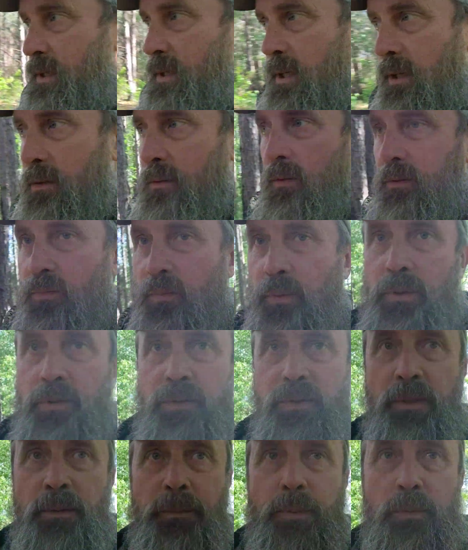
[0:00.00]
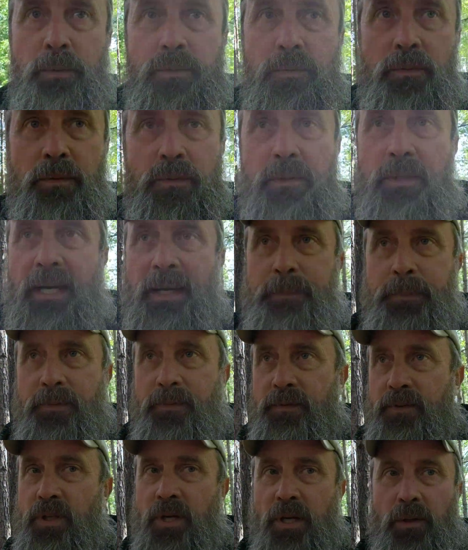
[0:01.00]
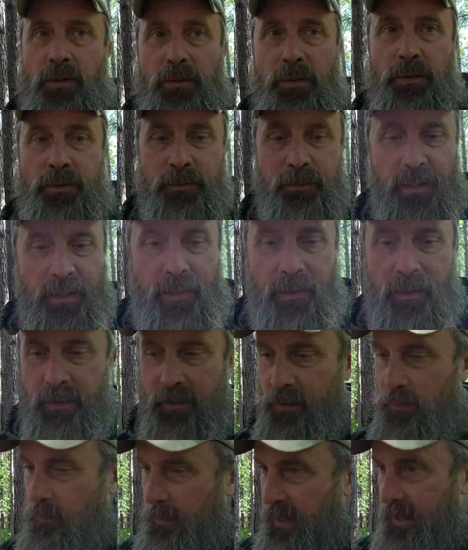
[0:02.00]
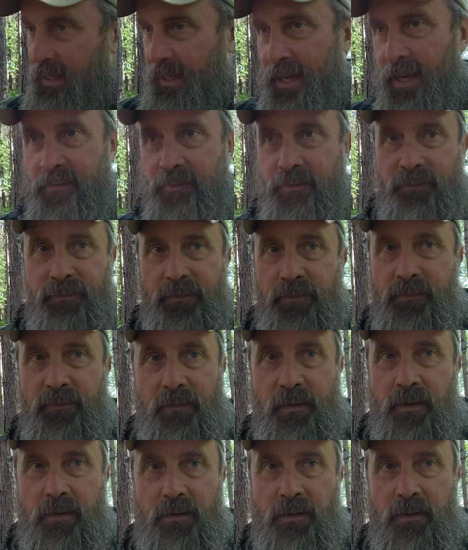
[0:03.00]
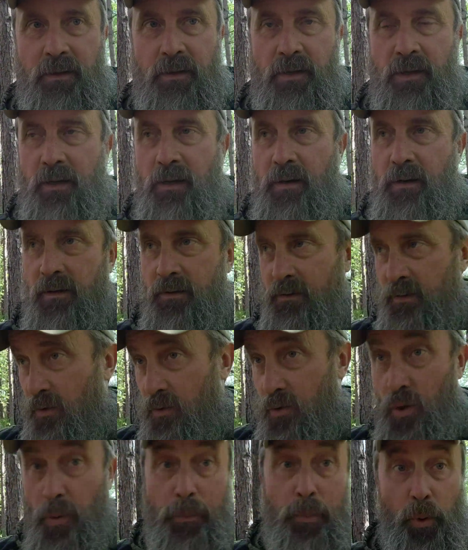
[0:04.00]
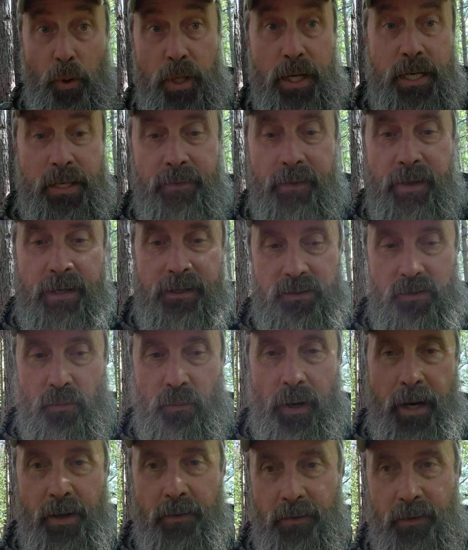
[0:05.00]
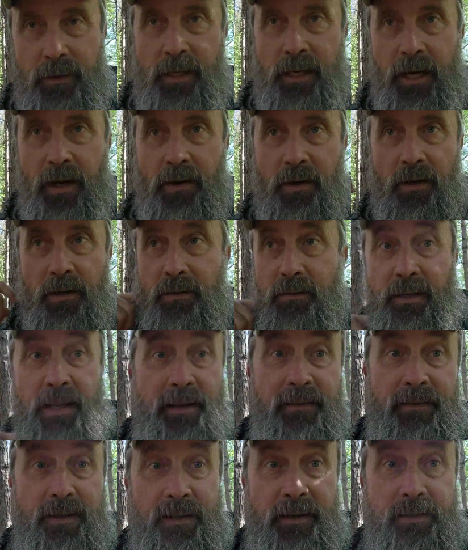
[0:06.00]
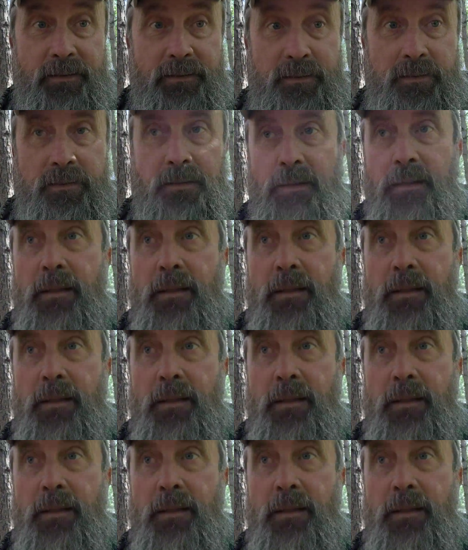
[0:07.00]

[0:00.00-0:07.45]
shelter is a real simple type of a shelter. You make it out of debris that is around in the area, dead things.